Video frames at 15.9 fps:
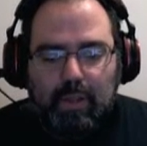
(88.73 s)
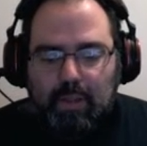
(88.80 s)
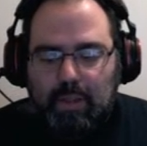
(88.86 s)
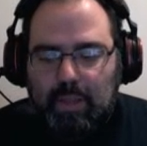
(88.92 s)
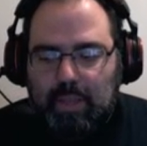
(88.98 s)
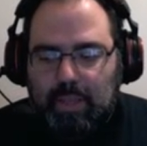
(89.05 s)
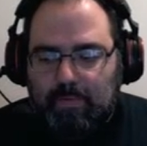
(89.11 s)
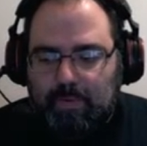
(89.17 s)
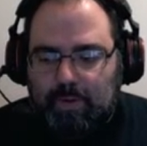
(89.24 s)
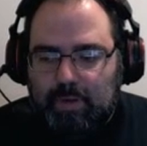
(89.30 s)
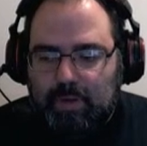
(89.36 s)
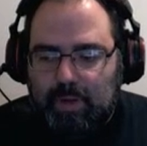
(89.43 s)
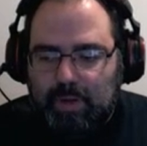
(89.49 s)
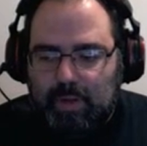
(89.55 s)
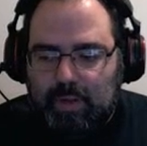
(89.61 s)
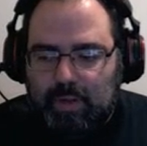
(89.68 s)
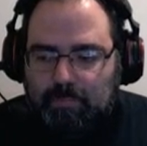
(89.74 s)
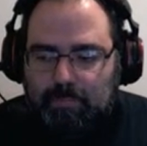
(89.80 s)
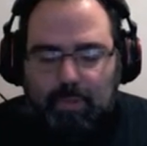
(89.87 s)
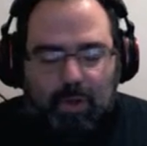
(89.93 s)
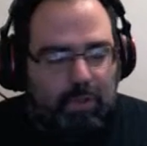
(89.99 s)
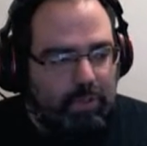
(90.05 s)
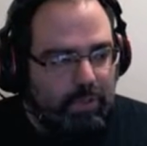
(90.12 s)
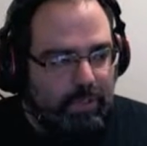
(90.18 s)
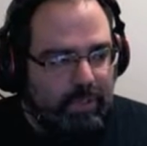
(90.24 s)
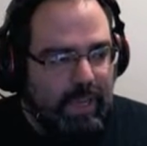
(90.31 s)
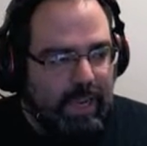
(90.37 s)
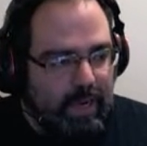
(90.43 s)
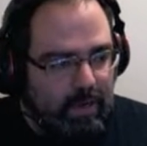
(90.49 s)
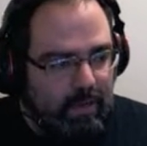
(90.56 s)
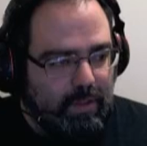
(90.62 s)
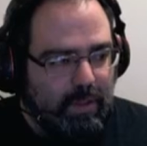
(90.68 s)
even uh, Baldur's
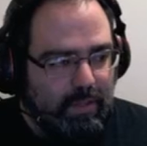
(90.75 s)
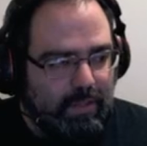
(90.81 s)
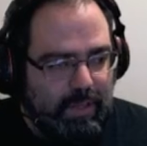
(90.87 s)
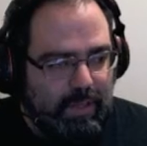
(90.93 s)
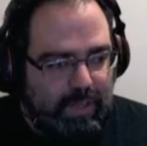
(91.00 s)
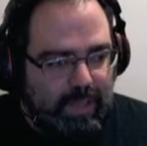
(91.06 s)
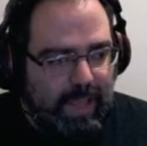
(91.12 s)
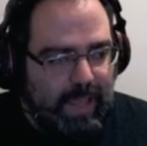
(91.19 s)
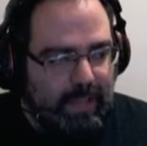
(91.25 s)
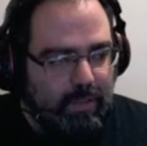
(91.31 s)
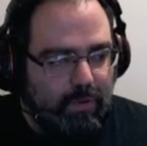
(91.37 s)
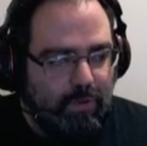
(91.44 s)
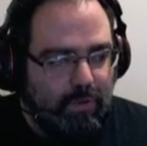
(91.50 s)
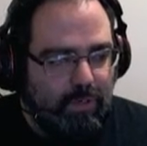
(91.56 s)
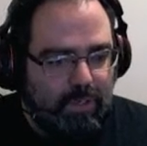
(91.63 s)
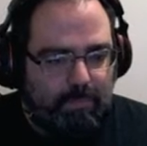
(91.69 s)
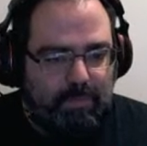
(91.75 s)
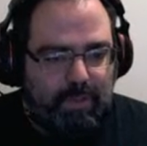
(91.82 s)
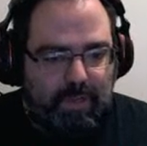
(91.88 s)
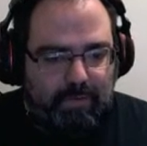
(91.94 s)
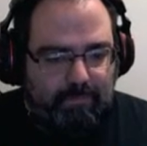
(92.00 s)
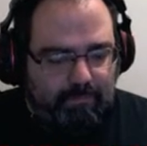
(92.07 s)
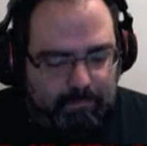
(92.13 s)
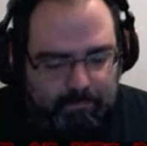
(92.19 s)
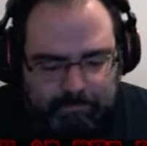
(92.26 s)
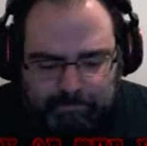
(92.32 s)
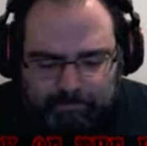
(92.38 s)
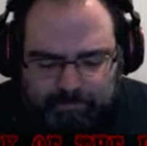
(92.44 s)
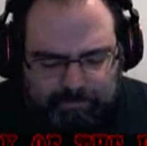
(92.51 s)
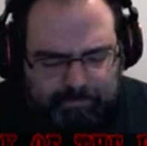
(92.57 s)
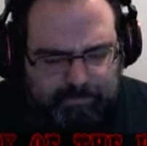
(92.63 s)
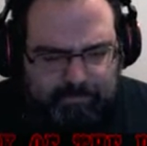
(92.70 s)
Gate and things like that. Those shipped on,
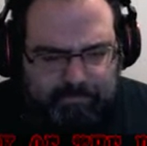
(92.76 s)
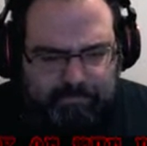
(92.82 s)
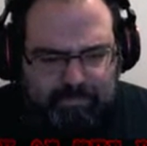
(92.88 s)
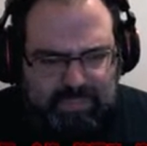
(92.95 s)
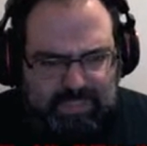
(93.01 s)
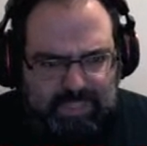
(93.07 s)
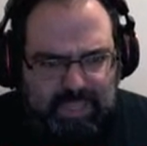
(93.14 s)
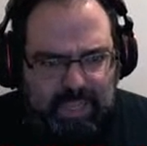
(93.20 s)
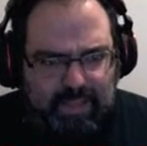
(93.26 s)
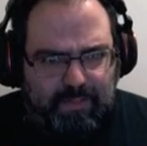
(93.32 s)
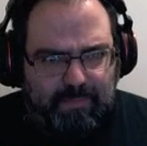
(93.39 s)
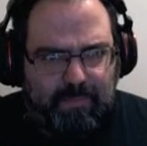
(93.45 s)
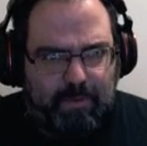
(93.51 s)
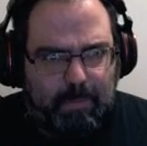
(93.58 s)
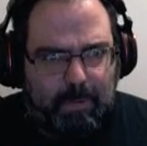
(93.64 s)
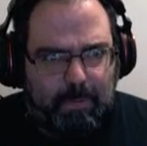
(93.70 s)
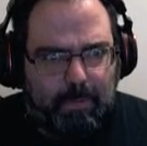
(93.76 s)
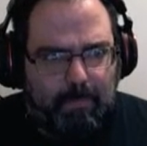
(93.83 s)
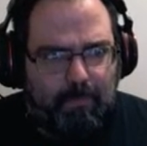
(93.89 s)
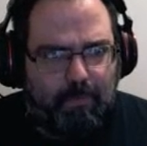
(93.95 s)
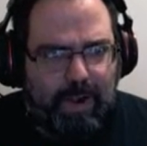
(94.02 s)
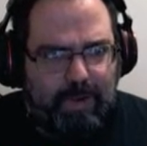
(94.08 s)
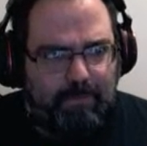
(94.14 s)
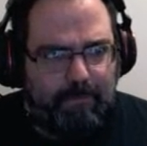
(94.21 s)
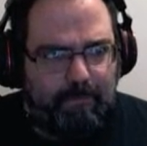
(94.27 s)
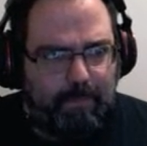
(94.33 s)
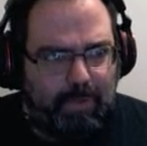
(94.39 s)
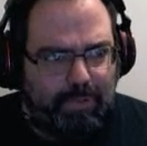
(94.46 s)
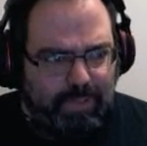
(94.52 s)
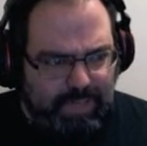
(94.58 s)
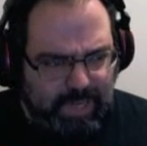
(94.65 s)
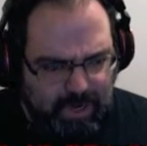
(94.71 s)
if I remember right,
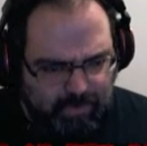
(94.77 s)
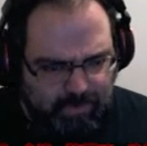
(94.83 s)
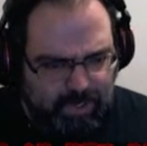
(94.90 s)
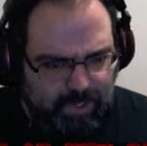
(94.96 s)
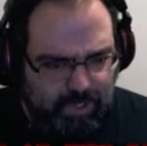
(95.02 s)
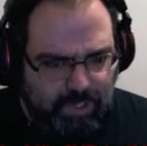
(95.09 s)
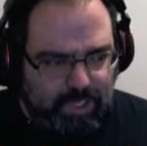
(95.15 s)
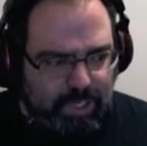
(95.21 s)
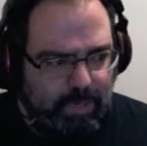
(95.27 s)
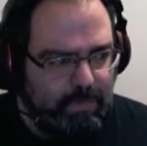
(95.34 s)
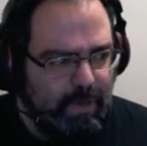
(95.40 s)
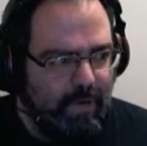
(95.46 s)
Baldur's Gate originally shipped on